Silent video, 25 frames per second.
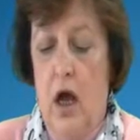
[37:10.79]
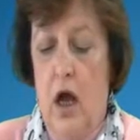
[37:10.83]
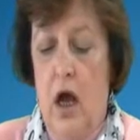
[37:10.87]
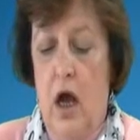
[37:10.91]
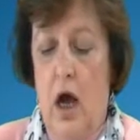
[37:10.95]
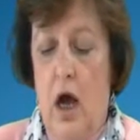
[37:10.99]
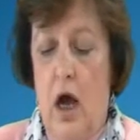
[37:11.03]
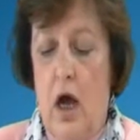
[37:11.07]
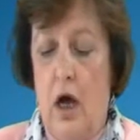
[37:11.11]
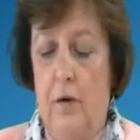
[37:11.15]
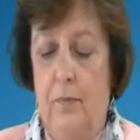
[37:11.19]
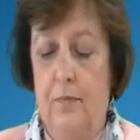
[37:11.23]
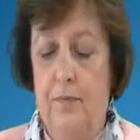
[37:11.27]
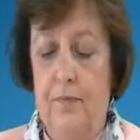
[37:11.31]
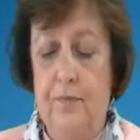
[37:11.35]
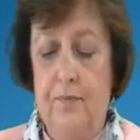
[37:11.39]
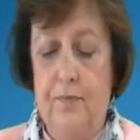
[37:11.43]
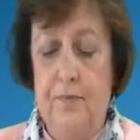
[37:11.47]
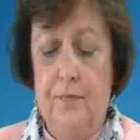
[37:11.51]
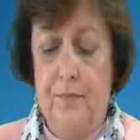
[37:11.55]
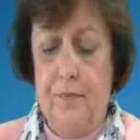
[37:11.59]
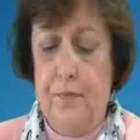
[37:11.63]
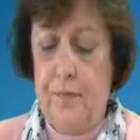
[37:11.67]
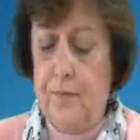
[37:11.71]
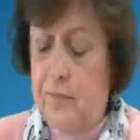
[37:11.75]

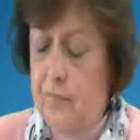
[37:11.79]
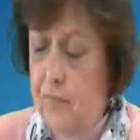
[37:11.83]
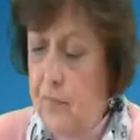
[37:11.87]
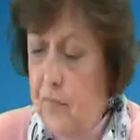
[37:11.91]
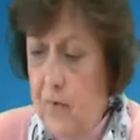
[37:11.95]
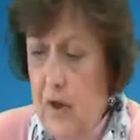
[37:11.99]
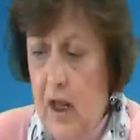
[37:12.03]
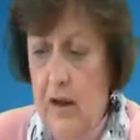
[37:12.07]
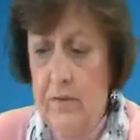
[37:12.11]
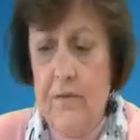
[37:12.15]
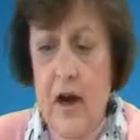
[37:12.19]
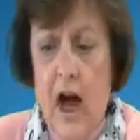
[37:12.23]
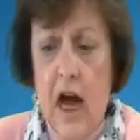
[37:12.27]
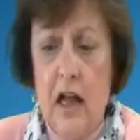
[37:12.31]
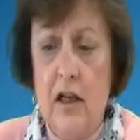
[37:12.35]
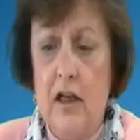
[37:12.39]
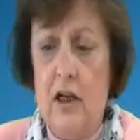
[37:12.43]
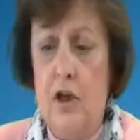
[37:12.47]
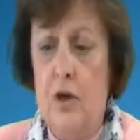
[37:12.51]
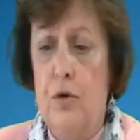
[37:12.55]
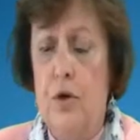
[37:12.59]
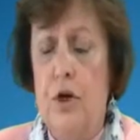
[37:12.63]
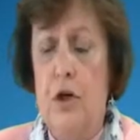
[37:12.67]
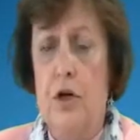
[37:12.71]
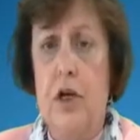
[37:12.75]

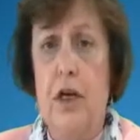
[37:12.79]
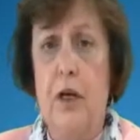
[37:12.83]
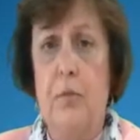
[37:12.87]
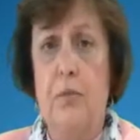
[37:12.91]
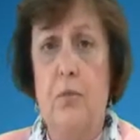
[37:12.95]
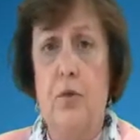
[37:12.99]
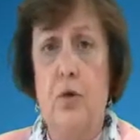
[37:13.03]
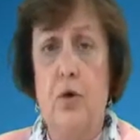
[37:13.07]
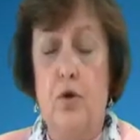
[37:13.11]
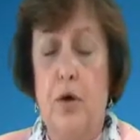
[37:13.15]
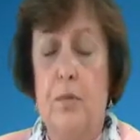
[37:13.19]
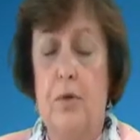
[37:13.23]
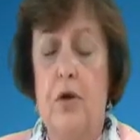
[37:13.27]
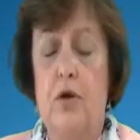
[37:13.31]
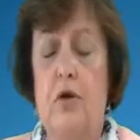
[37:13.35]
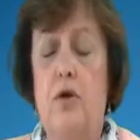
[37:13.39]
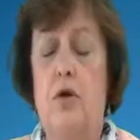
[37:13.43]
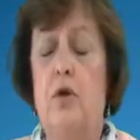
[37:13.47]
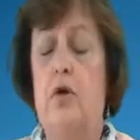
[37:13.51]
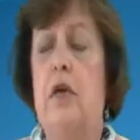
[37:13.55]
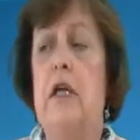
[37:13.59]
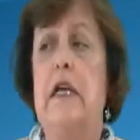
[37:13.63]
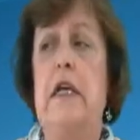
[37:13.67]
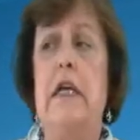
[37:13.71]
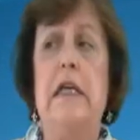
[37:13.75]
violent career
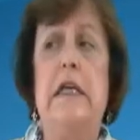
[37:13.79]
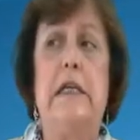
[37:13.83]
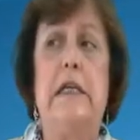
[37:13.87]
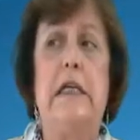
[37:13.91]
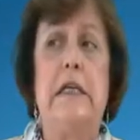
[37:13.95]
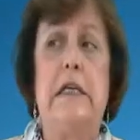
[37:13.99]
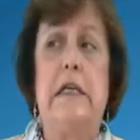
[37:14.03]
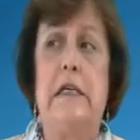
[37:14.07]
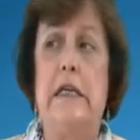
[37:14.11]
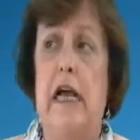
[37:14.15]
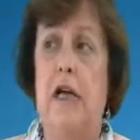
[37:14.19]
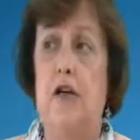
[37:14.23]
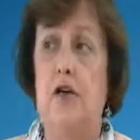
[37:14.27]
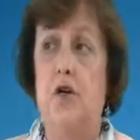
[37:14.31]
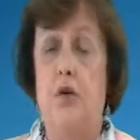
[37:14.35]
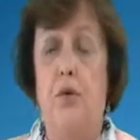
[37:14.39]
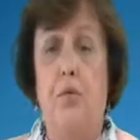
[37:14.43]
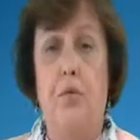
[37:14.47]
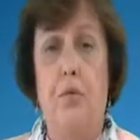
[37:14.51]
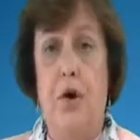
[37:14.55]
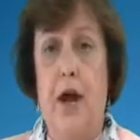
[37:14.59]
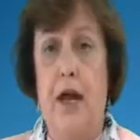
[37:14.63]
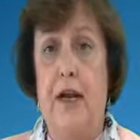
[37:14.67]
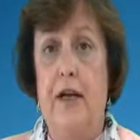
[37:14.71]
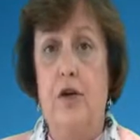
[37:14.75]
criminal, sexual
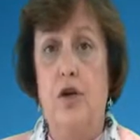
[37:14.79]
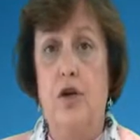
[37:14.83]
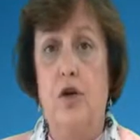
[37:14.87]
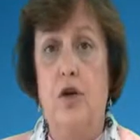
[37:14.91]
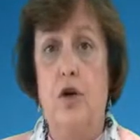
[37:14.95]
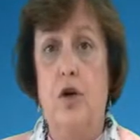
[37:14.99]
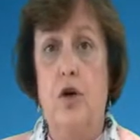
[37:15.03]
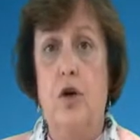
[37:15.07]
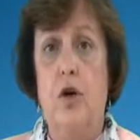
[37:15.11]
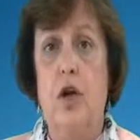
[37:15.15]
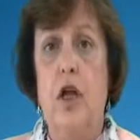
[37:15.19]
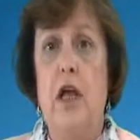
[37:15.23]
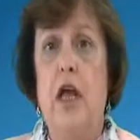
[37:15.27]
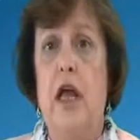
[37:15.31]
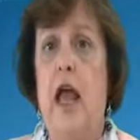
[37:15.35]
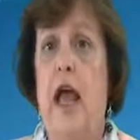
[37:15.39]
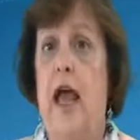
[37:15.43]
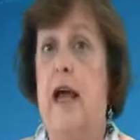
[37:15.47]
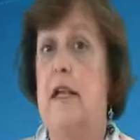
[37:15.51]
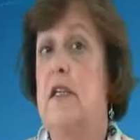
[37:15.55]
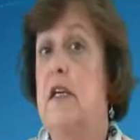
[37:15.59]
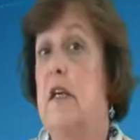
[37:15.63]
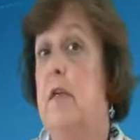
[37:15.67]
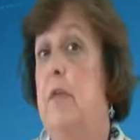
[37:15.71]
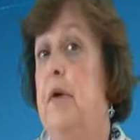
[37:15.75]
predator,
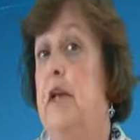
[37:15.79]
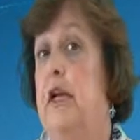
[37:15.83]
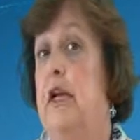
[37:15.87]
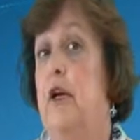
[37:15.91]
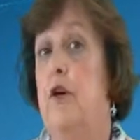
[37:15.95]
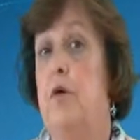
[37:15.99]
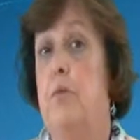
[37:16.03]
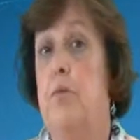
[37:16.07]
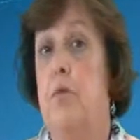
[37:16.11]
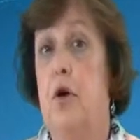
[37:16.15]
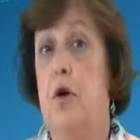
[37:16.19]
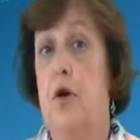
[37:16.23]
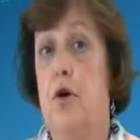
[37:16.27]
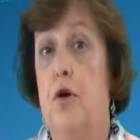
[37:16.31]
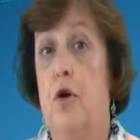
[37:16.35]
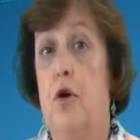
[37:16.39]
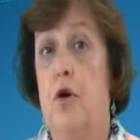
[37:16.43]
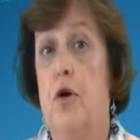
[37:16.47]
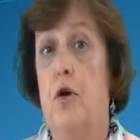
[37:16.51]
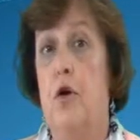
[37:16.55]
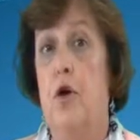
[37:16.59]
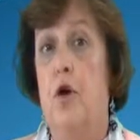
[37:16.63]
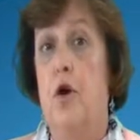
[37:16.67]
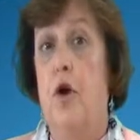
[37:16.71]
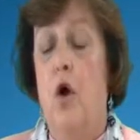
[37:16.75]
has committed a
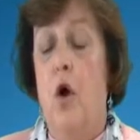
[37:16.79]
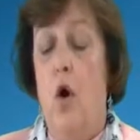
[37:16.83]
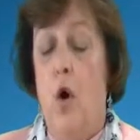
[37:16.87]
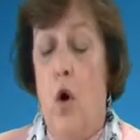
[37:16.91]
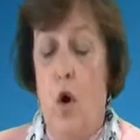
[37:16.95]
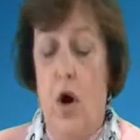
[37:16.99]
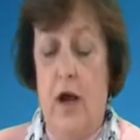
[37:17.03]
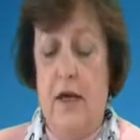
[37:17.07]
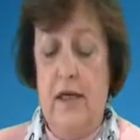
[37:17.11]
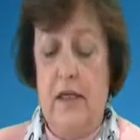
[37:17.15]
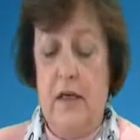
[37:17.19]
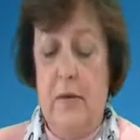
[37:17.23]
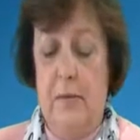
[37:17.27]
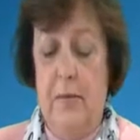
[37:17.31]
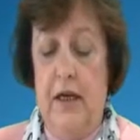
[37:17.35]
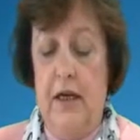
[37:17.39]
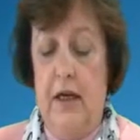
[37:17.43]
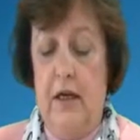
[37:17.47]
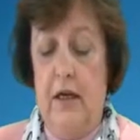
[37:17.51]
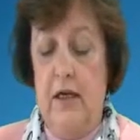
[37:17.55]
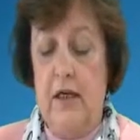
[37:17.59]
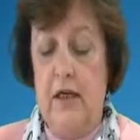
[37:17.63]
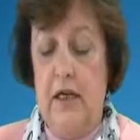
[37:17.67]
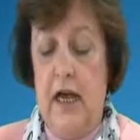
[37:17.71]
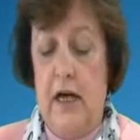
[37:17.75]
murder, or has
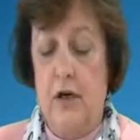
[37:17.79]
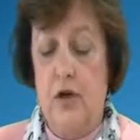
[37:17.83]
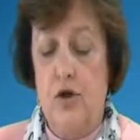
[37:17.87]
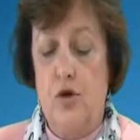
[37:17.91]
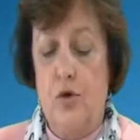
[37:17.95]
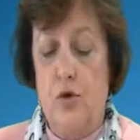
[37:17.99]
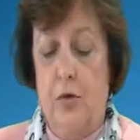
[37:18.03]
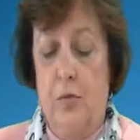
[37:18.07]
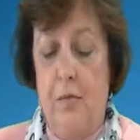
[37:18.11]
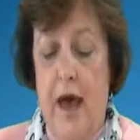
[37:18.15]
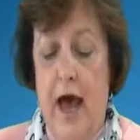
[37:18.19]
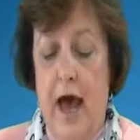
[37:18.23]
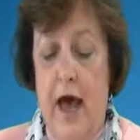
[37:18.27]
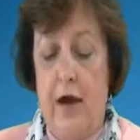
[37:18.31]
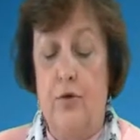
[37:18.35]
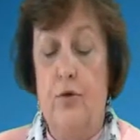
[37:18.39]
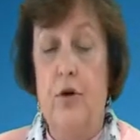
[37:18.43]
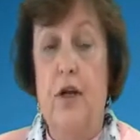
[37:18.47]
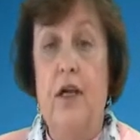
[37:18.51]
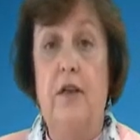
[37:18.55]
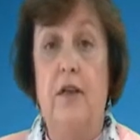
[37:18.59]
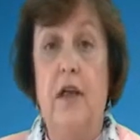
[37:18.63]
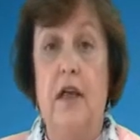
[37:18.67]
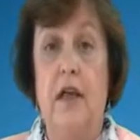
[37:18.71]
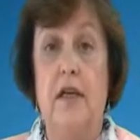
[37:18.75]
committed a sexual
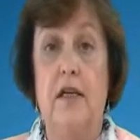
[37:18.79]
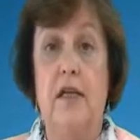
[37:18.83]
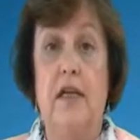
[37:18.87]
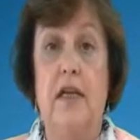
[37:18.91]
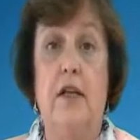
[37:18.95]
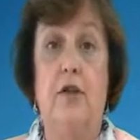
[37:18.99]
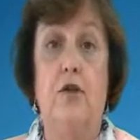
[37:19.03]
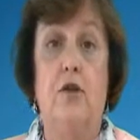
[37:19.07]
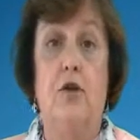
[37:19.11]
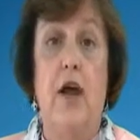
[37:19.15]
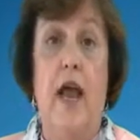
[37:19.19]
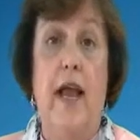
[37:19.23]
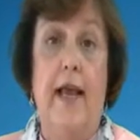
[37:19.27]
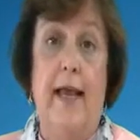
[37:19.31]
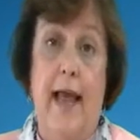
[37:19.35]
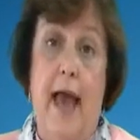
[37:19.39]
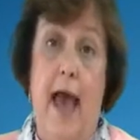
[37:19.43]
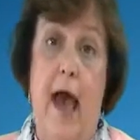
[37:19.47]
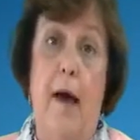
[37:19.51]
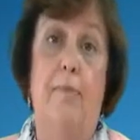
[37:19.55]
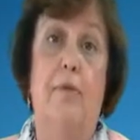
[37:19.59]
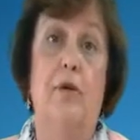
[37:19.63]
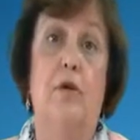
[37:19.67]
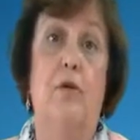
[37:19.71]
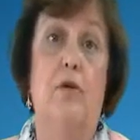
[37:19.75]
battery that is either a
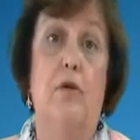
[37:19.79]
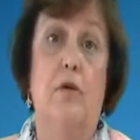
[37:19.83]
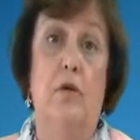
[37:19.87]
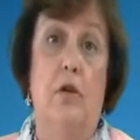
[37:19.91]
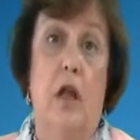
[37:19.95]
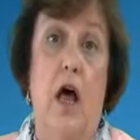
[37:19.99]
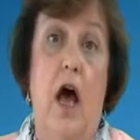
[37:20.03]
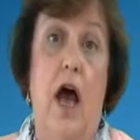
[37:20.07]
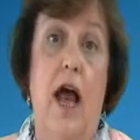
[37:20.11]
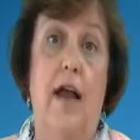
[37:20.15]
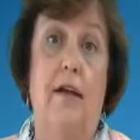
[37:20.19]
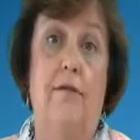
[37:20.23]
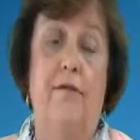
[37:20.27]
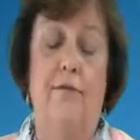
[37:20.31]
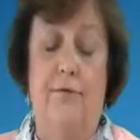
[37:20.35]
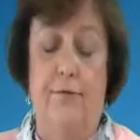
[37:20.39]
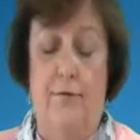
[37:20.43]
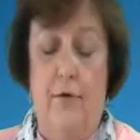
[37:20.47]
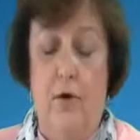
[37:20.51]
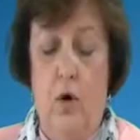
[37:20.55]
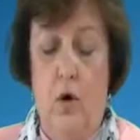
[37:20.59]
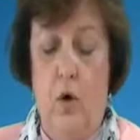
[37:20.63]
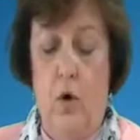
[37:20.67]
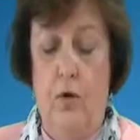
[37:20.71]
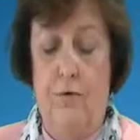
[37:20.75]
capital life
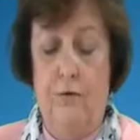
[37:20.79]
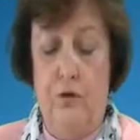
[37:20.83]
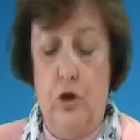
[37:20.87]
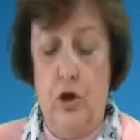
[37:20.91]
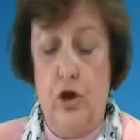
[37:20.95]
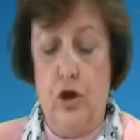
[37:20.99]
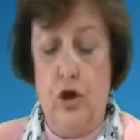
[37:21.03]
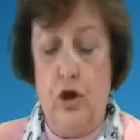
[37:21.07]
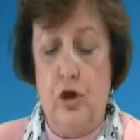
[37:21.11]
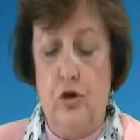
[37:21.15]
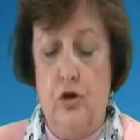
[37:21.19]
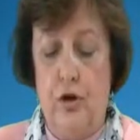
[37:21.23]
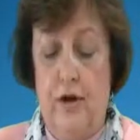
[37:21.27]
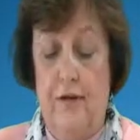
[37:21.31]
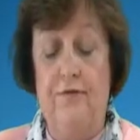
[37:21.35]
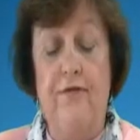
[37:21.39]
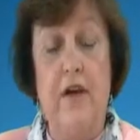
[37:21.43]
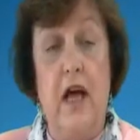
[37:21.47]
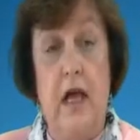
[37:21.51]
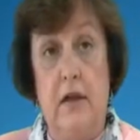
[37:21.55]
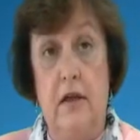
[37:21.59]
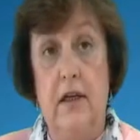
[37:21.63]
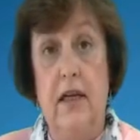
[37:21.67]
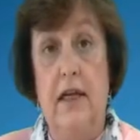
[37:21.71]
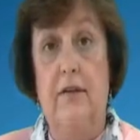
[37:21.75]
or first degree
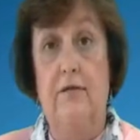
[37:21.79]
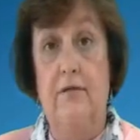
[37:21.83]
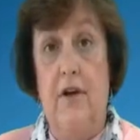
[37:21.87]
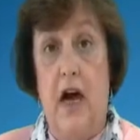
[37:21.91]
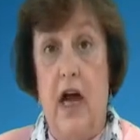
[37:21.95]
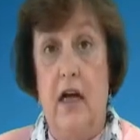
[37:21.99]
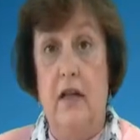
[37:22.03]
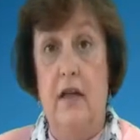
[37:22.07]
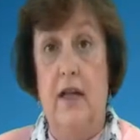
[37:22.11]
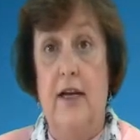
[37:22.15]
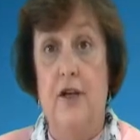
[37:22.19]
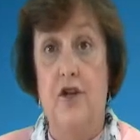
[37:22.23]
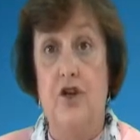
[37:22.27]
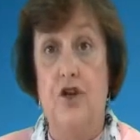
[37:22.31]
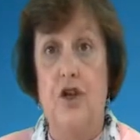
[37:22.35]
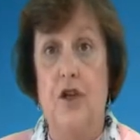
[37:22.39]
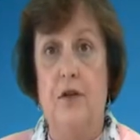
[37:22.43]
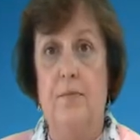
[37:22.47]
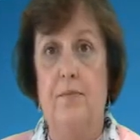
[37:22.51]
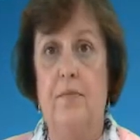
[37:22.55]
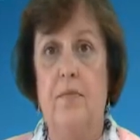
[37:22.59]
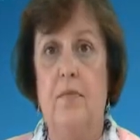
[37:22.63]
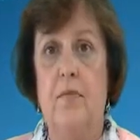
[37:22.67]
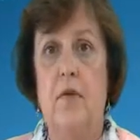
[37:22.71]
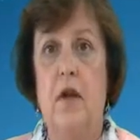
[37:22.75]
felony
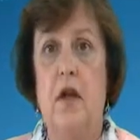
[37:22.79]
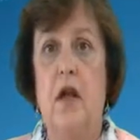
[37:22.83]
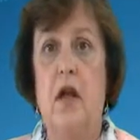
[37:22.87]
violation,